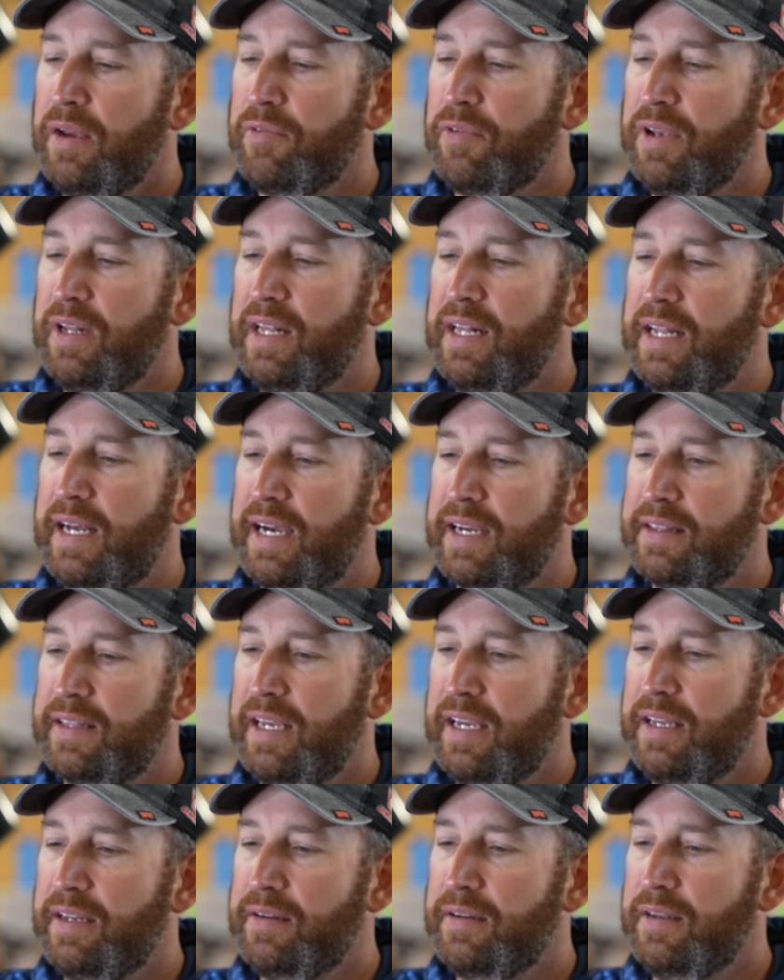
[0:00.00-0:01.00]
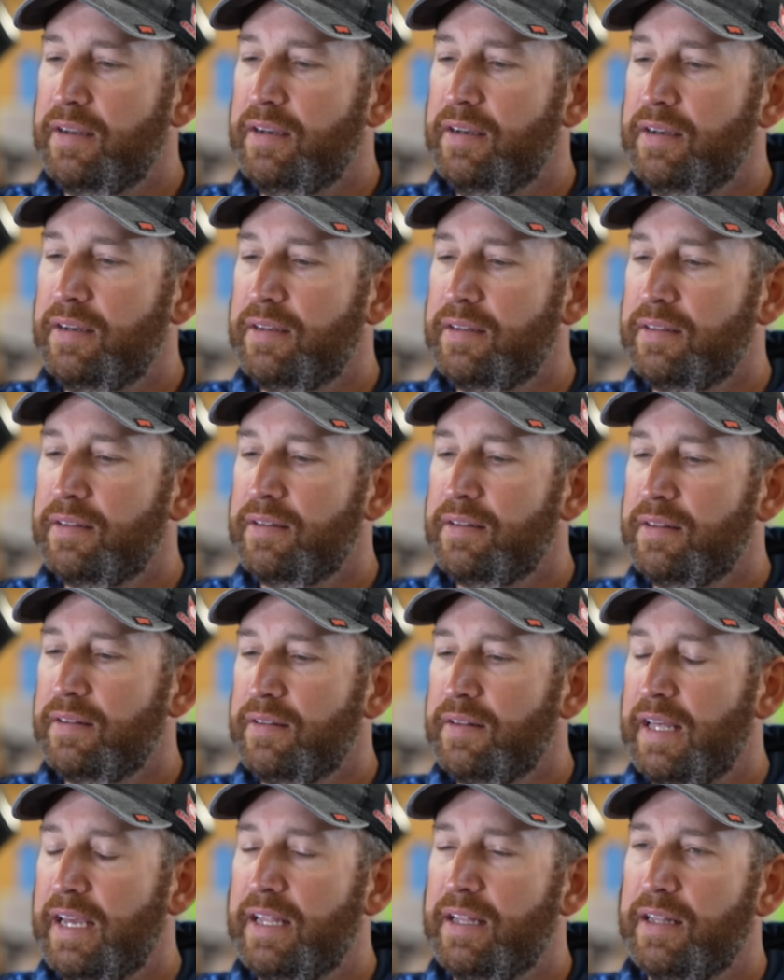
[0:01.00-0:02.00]
Really like that
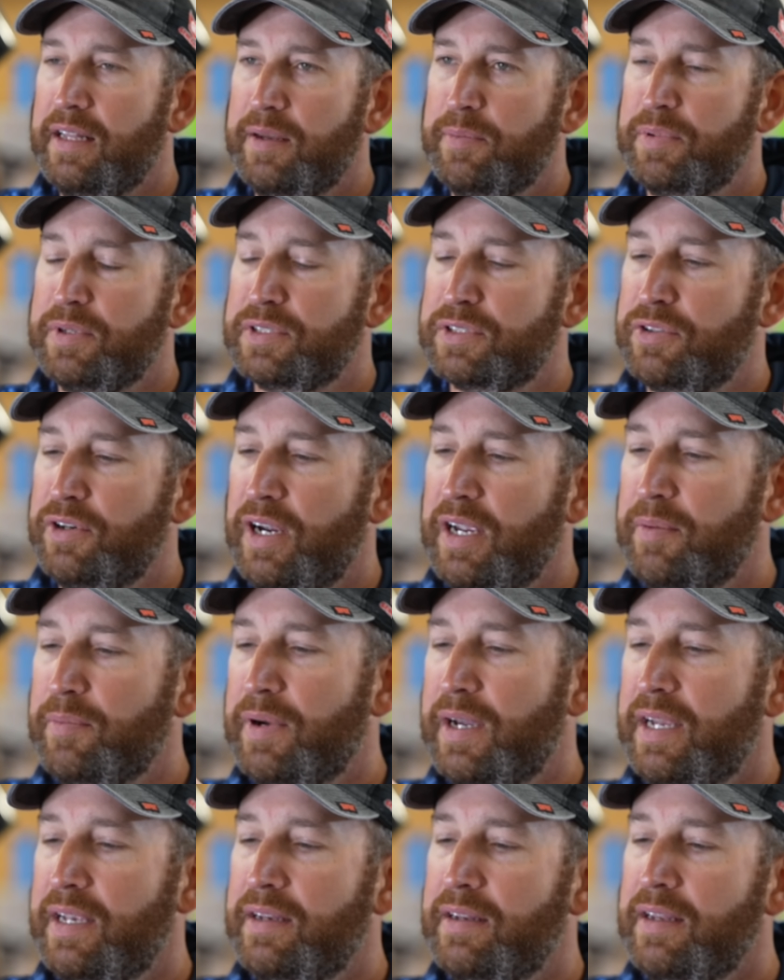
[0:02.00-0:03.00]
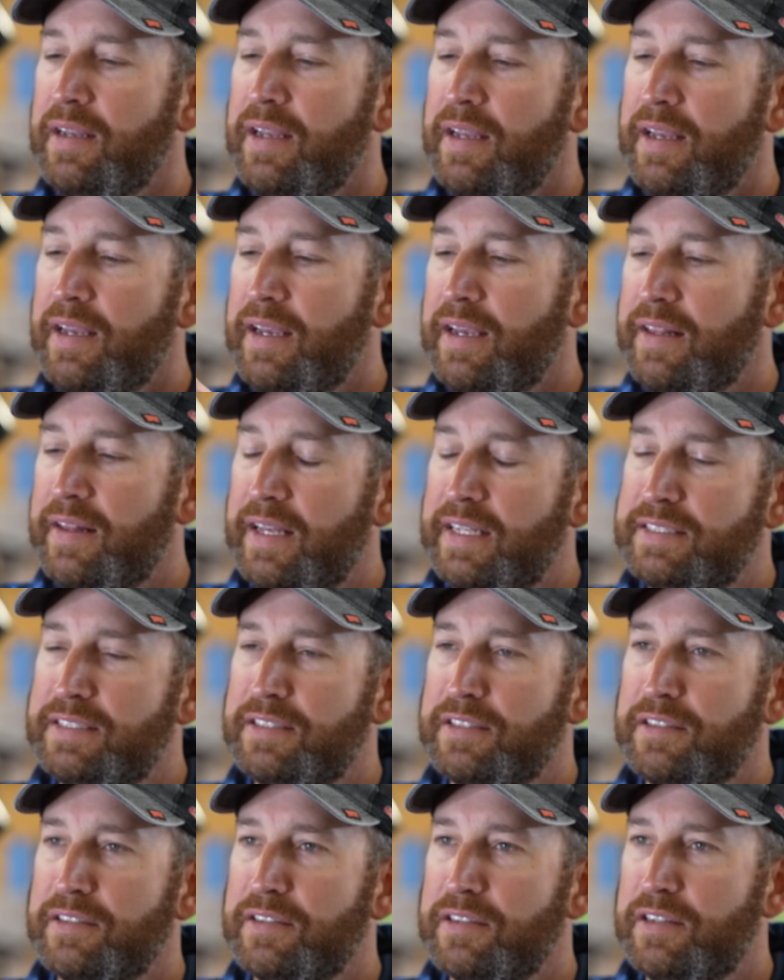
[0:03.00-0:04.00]
Lipless crankbait, and that's
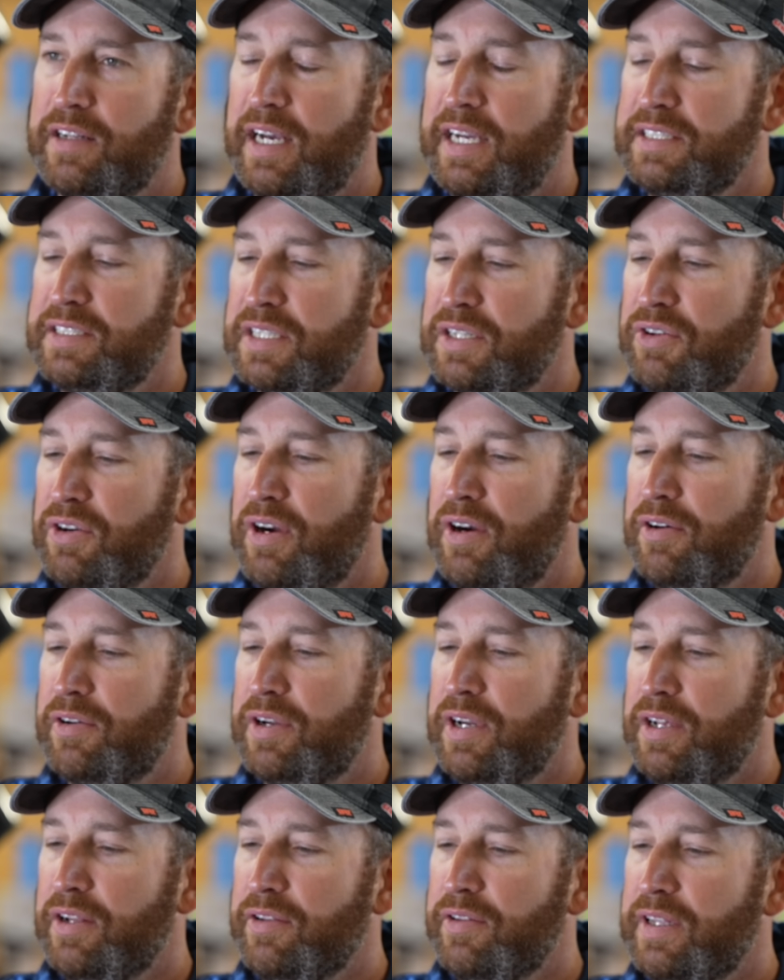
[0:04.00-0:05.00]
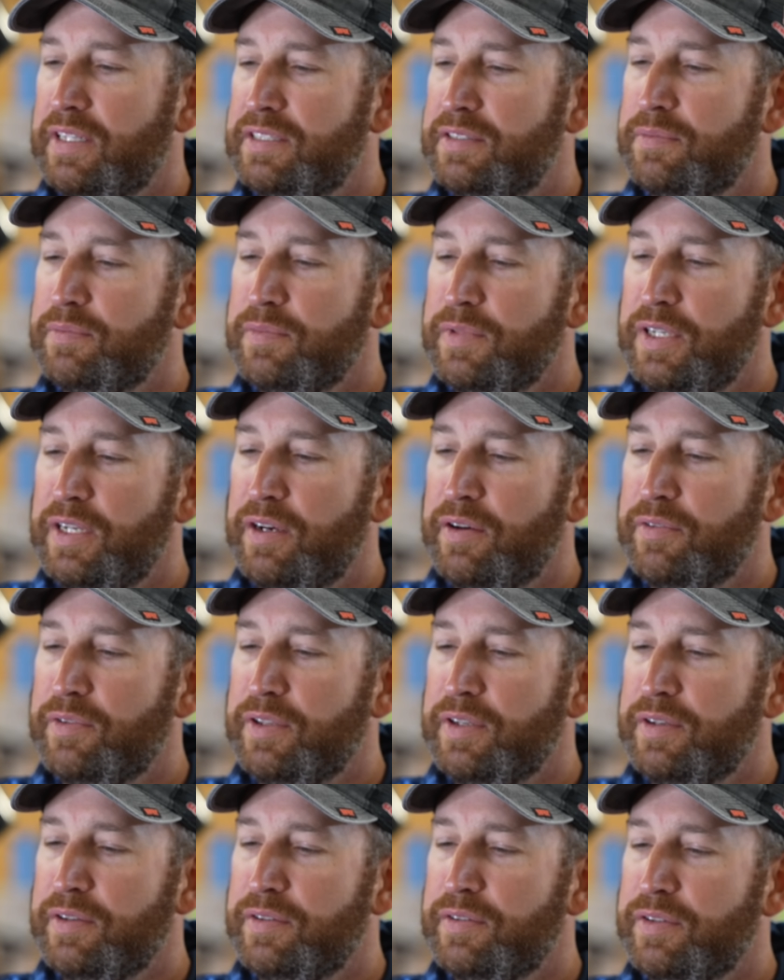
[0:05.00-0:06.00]
the classic crawl color. That's
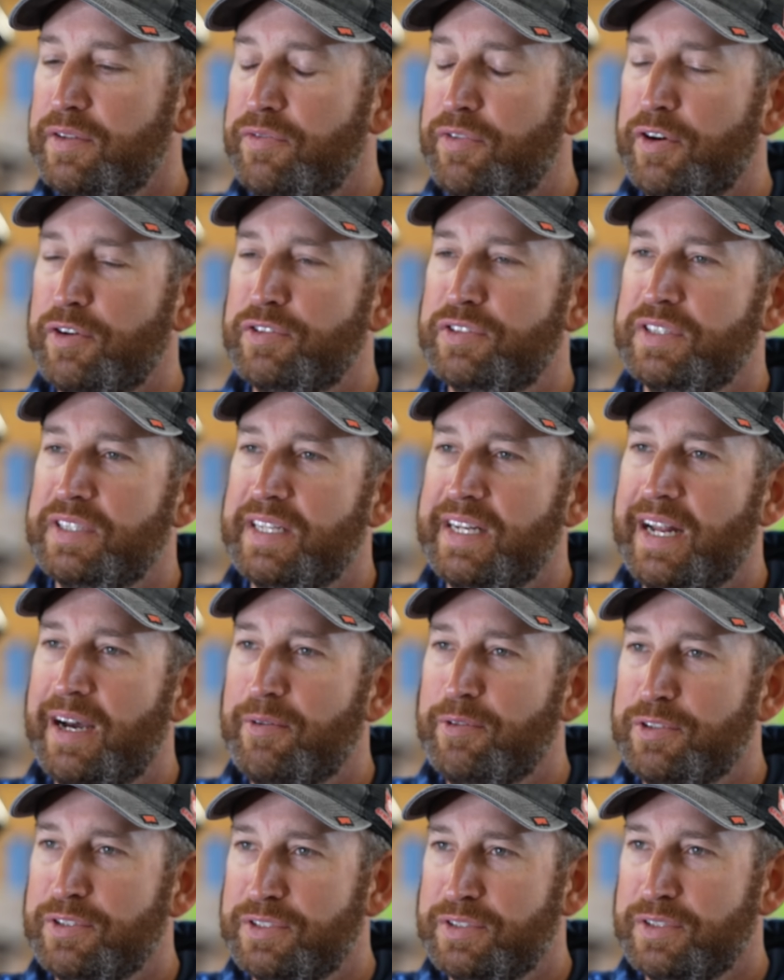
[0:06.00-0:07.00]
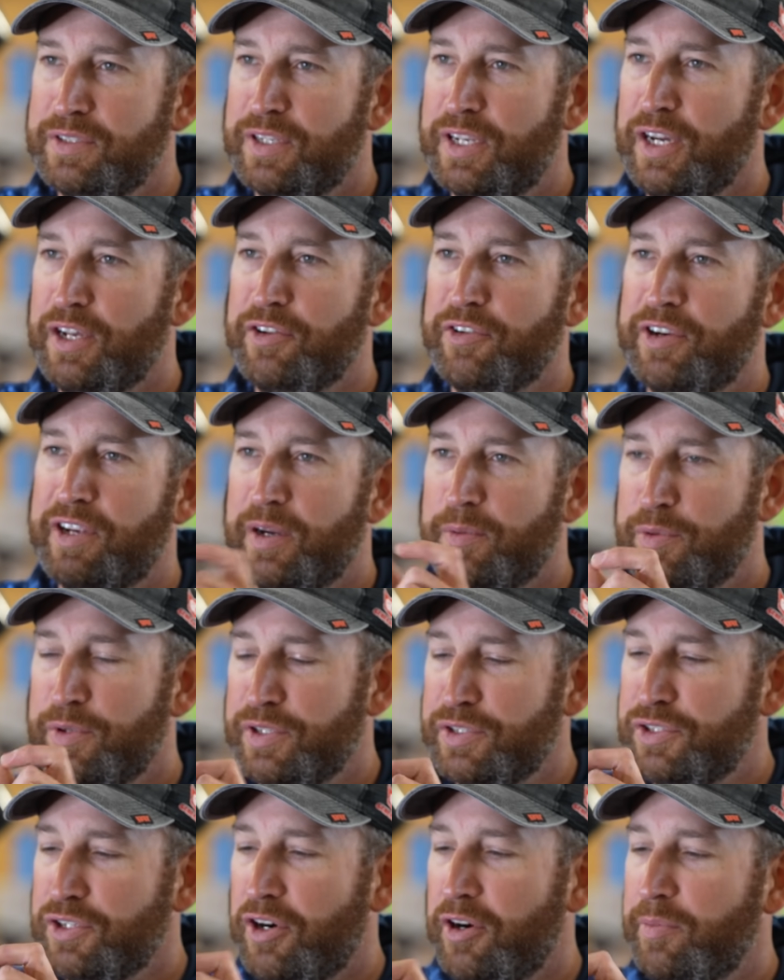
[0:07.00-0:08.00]
the version that I was coloring up with
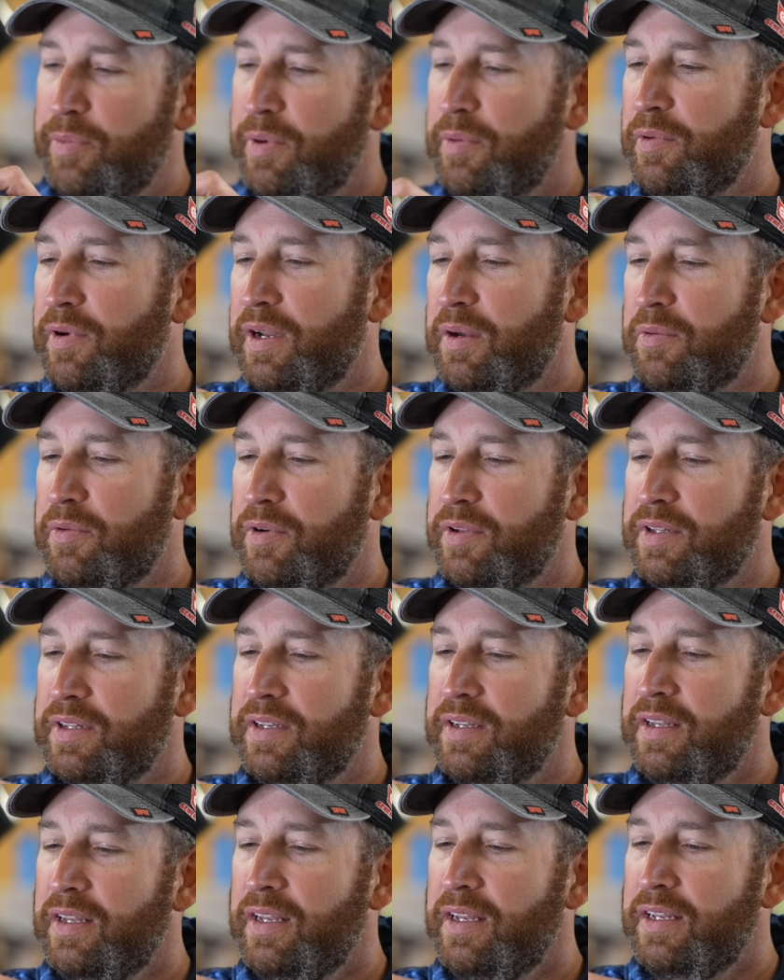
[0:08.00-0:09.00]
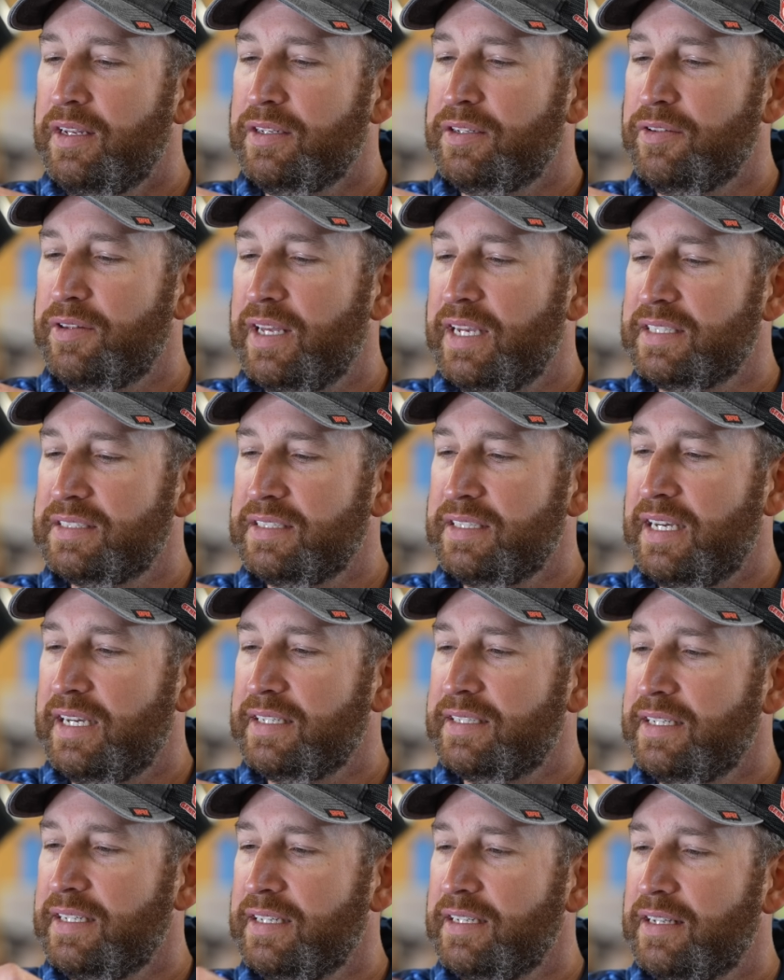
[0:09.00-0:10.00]
a Sharpie when I won the
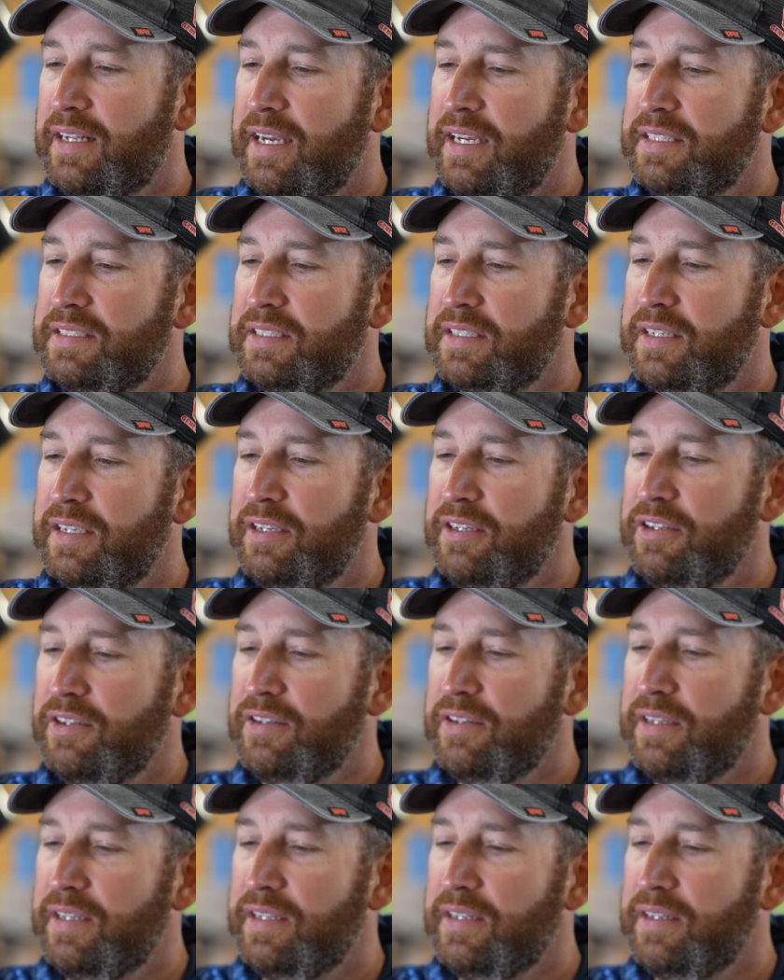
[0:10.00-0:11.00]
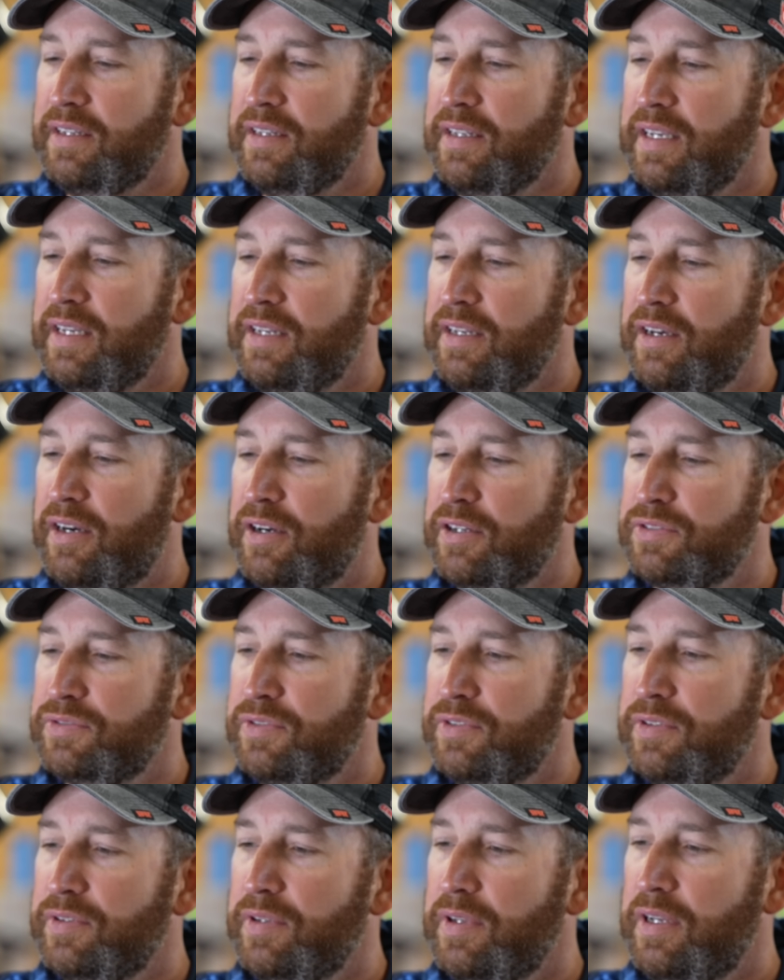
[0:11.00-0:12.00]
2019 Classic here in
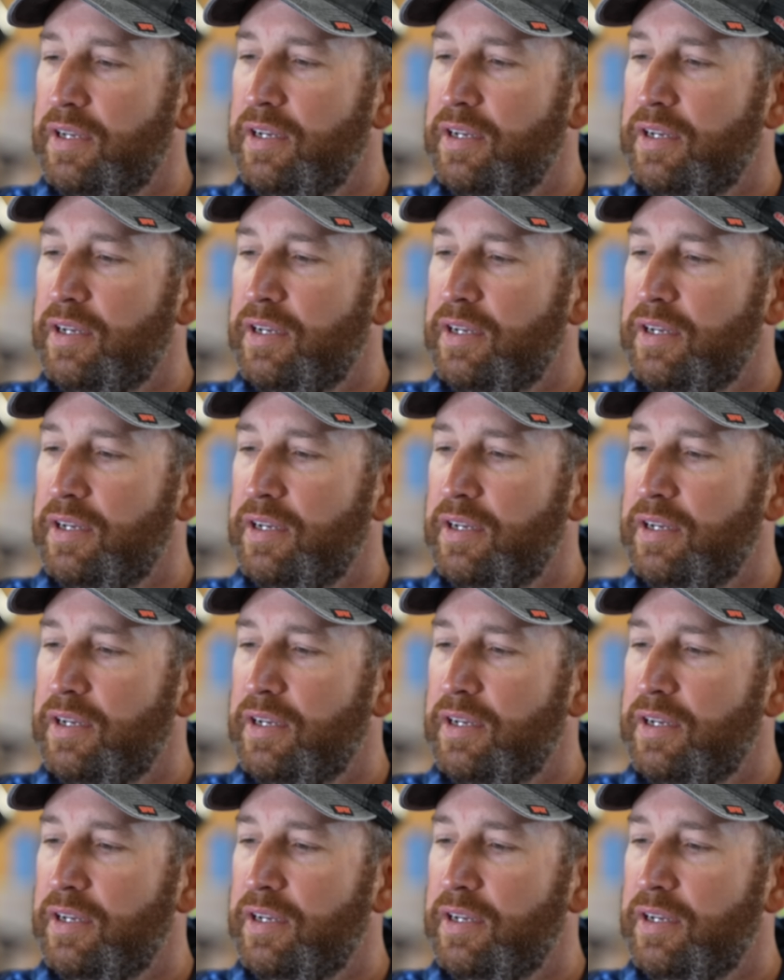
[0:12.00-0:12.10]
Knoxville,